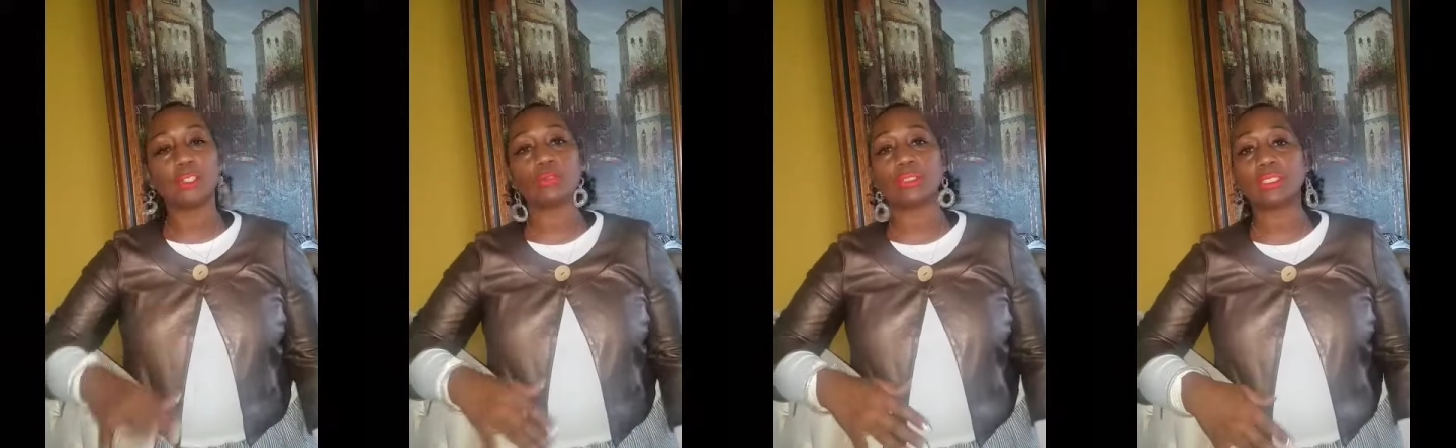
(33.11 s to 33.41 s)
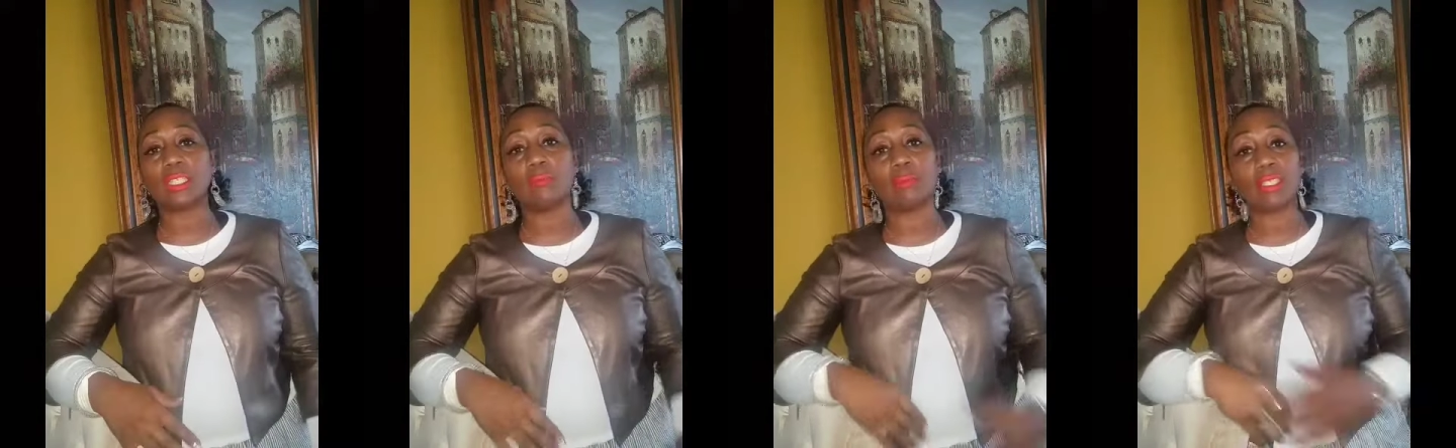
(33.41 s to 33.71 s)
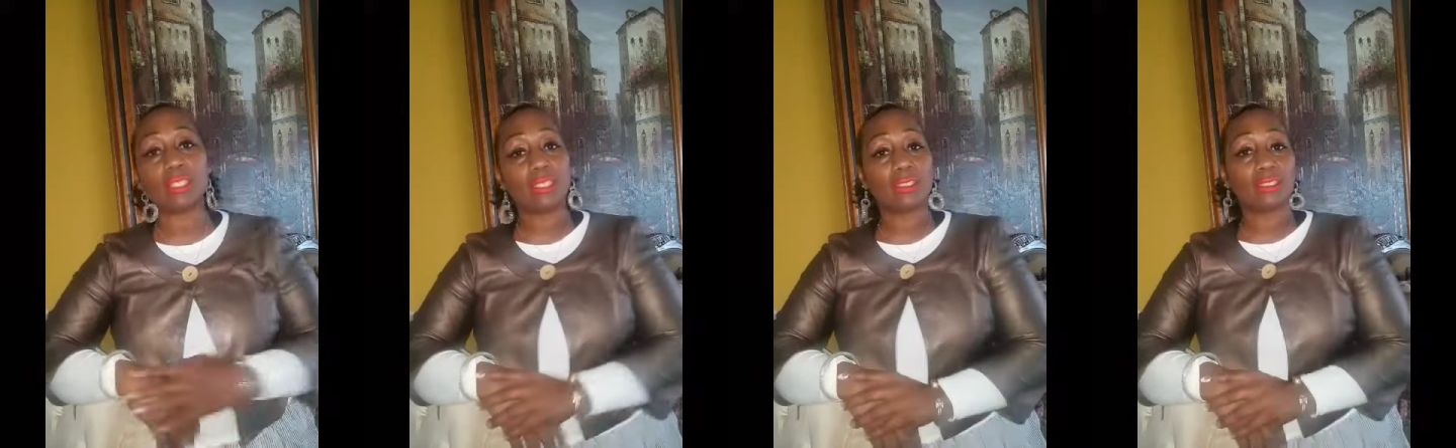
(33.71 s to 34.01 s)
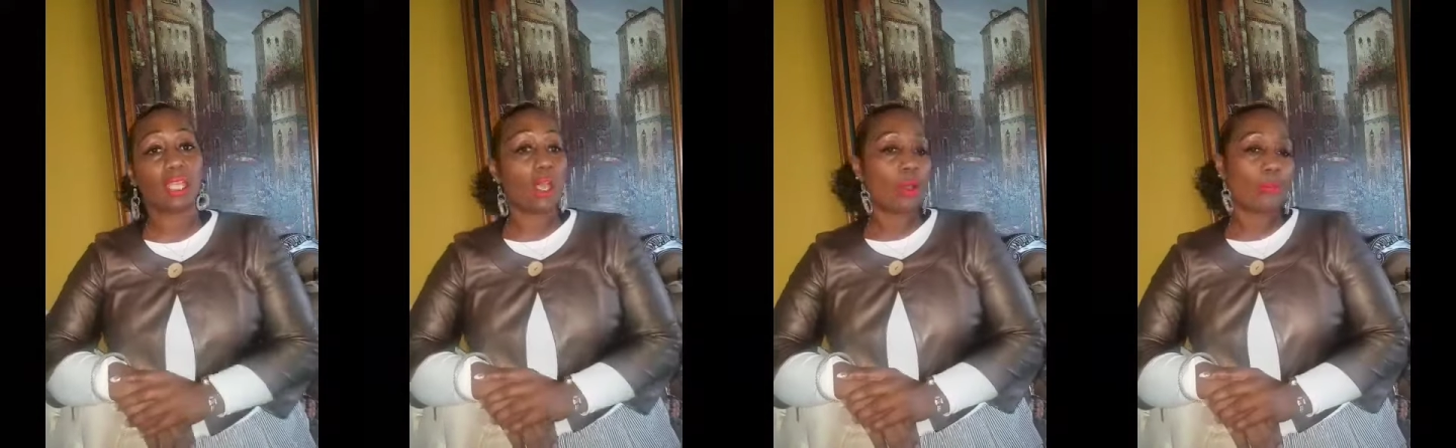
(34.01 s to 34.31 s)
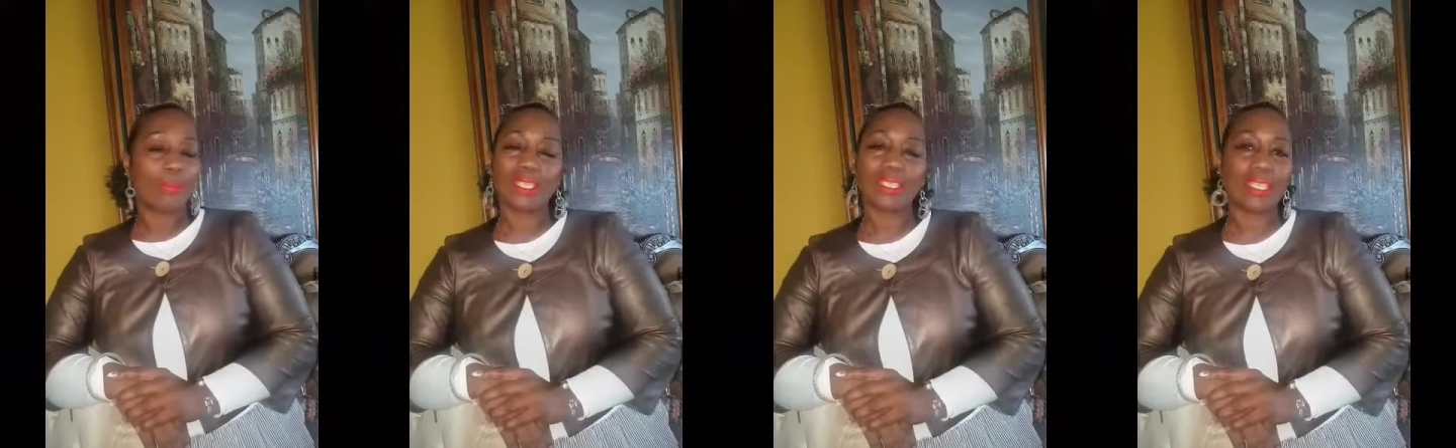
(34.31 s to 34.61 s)
Don't sin because
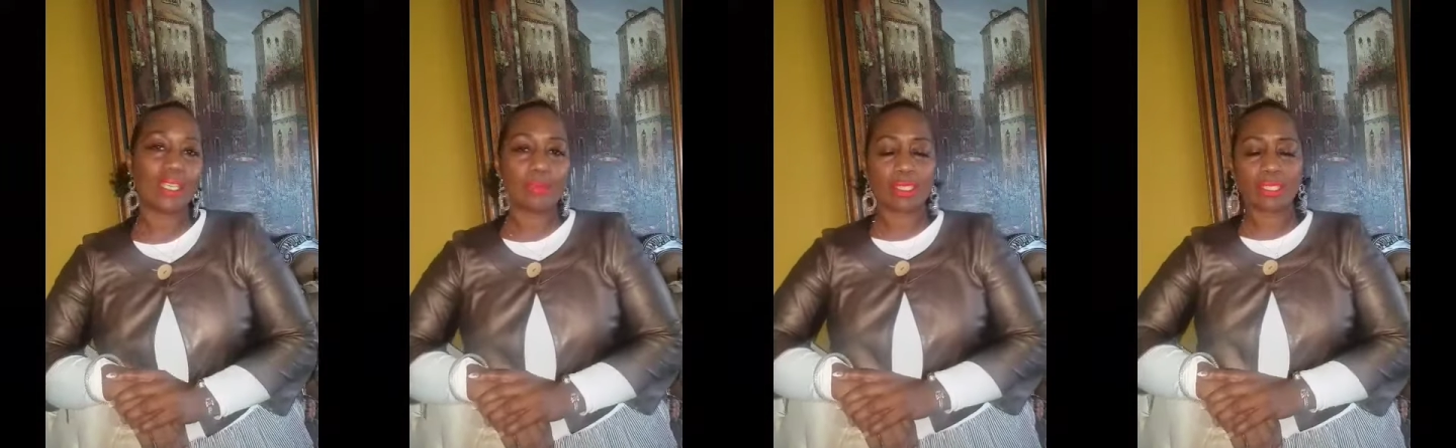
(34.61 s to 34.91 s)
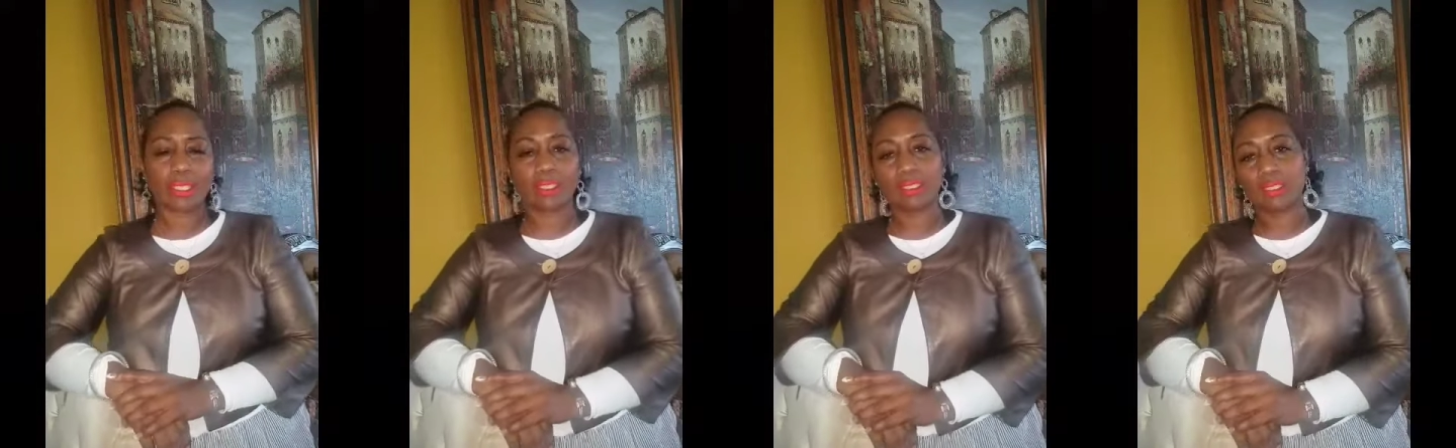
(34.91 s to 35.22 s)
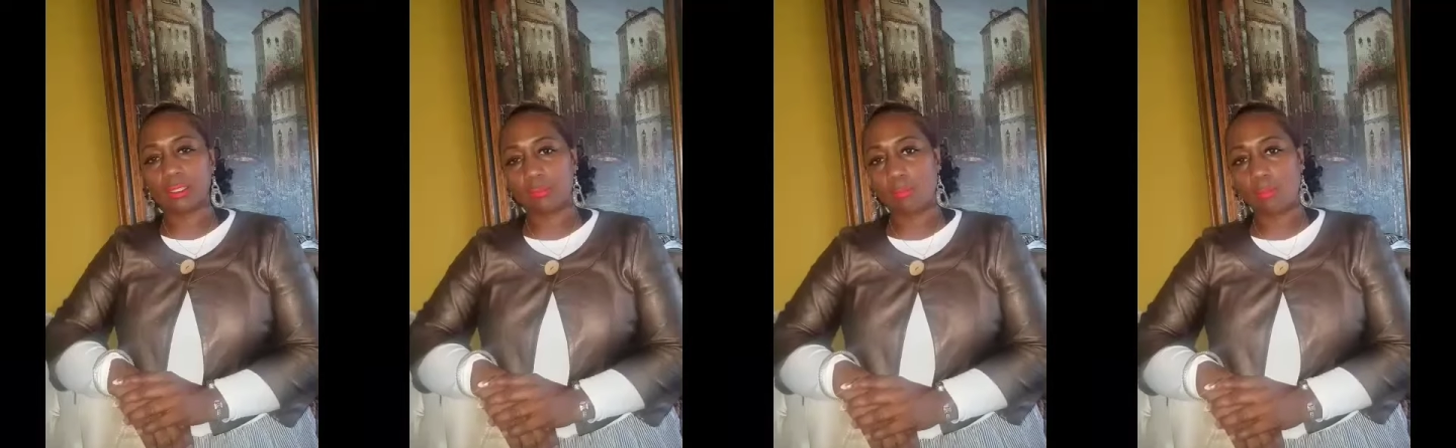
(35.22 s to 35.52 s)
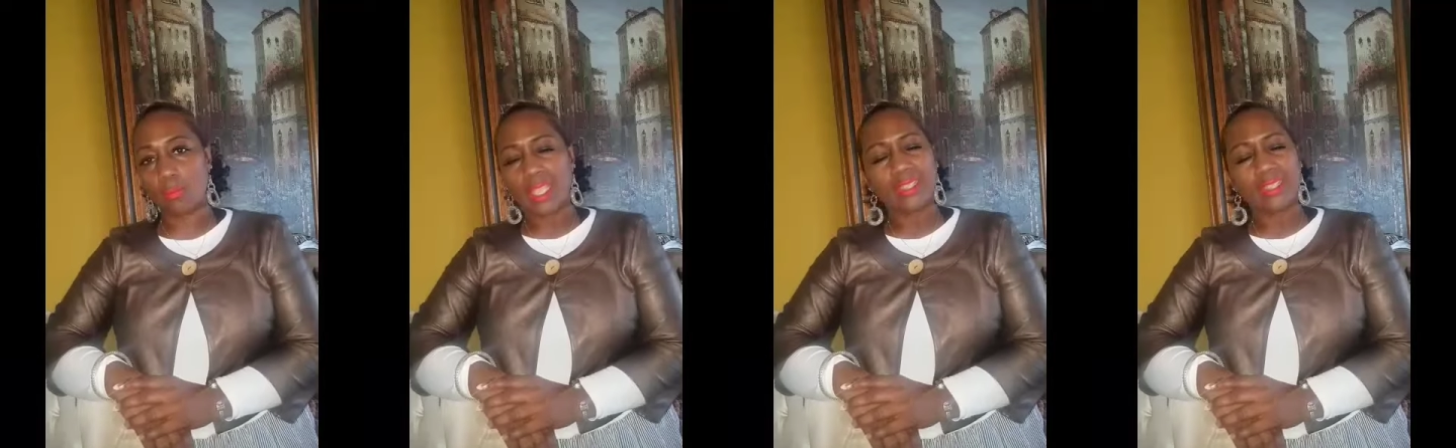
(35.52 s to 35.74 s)
my name is not in him.